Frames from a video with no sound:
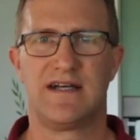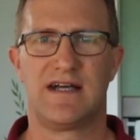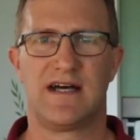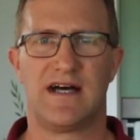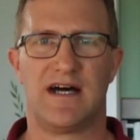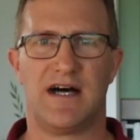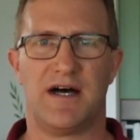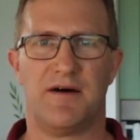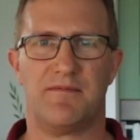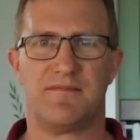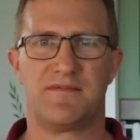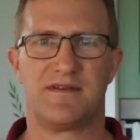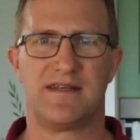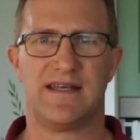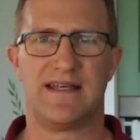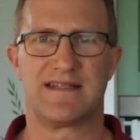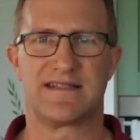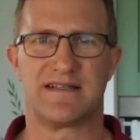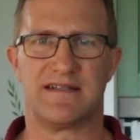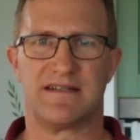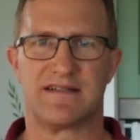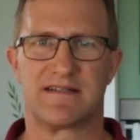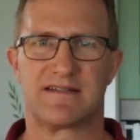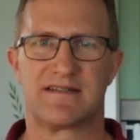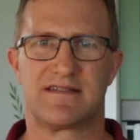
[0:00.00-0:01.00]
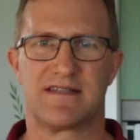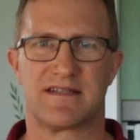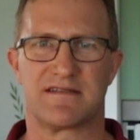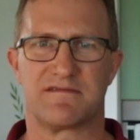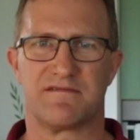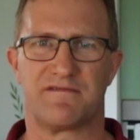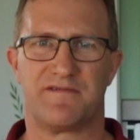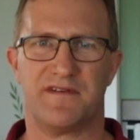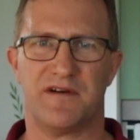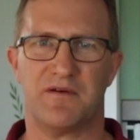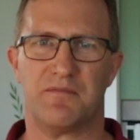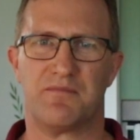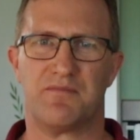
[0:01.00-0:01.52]

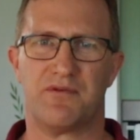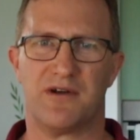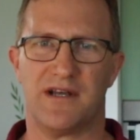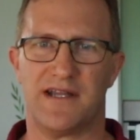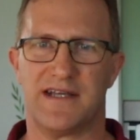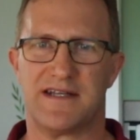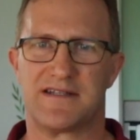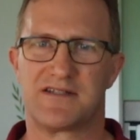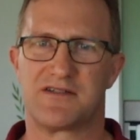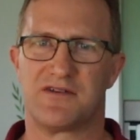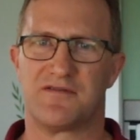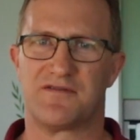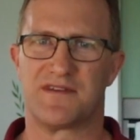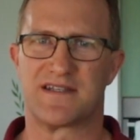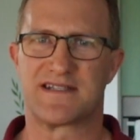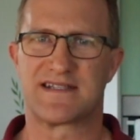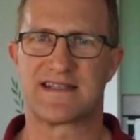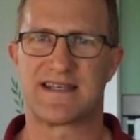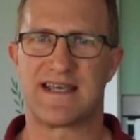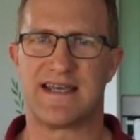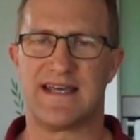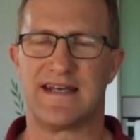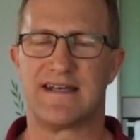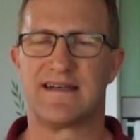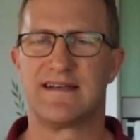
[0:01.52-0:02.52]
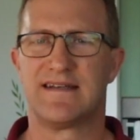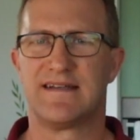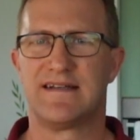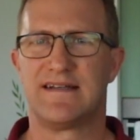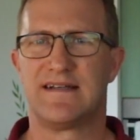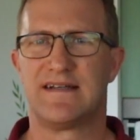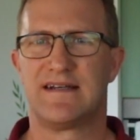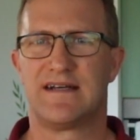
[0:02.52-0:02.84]
doesn't feel brilliant on the skin.